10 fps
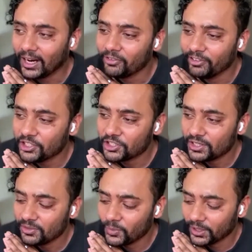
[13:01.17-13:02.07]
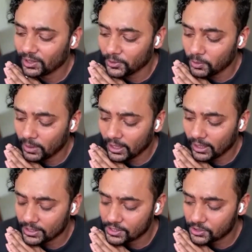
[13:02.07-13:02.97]
our vision with Luma
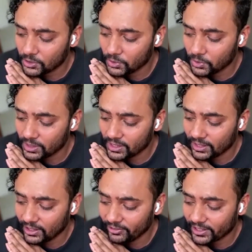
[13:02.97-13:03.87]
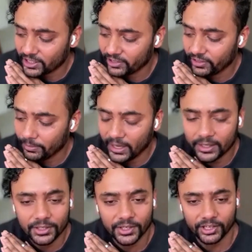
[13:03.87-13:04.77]
is to effectively make
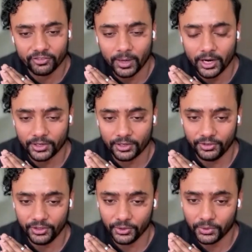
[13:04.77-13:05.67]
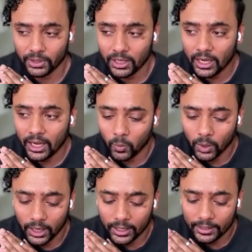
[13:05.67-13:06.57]
a creative partner for you.
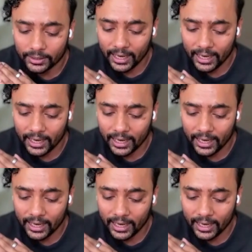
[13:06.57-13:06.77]
One